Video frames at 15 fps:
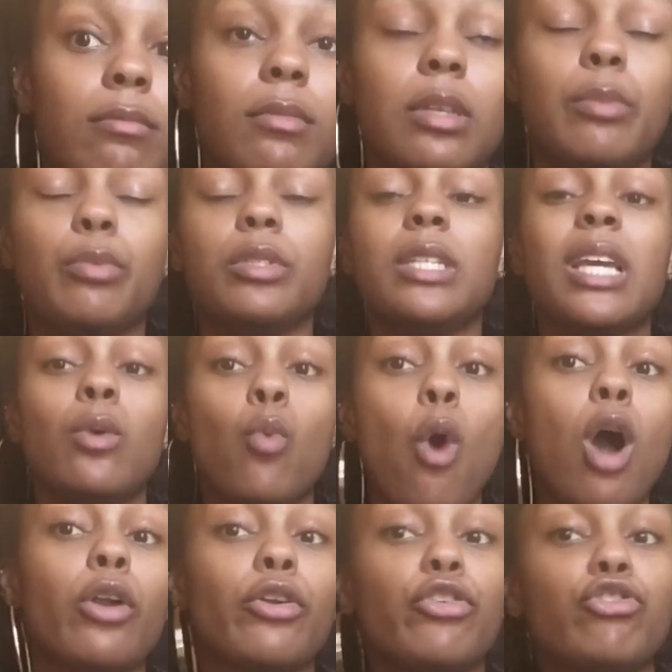people say
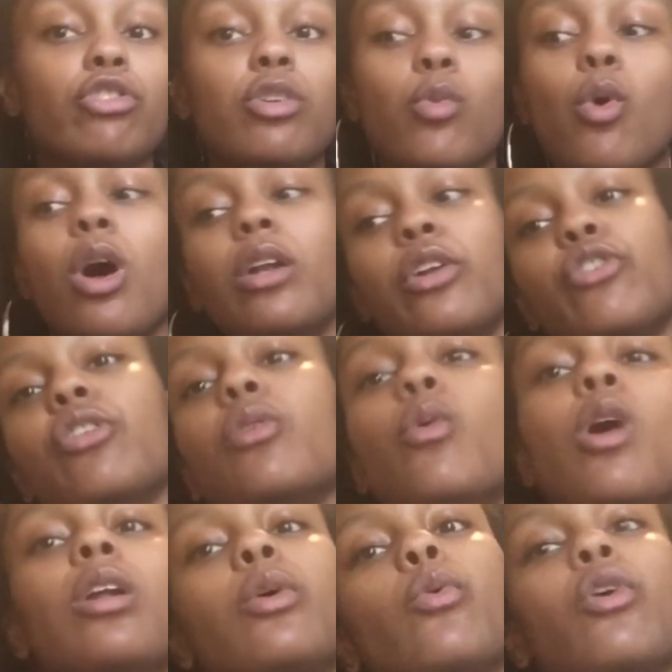water. Drink water. Drink
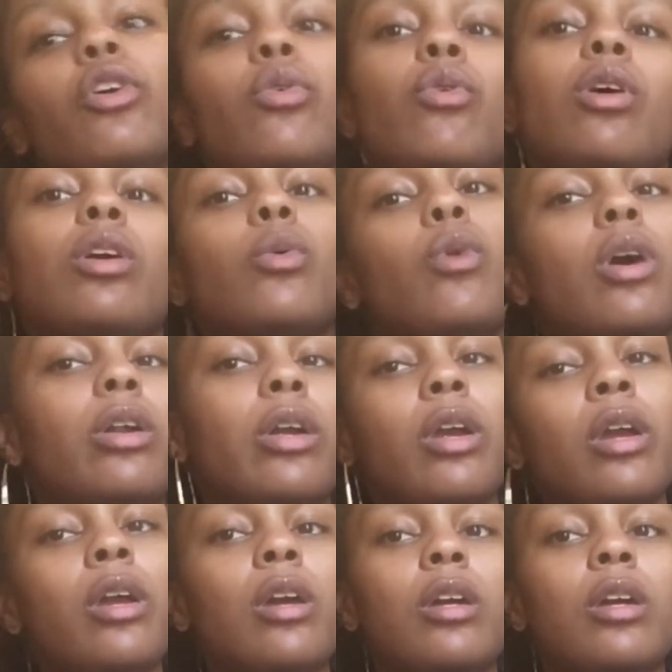water, water, water, water.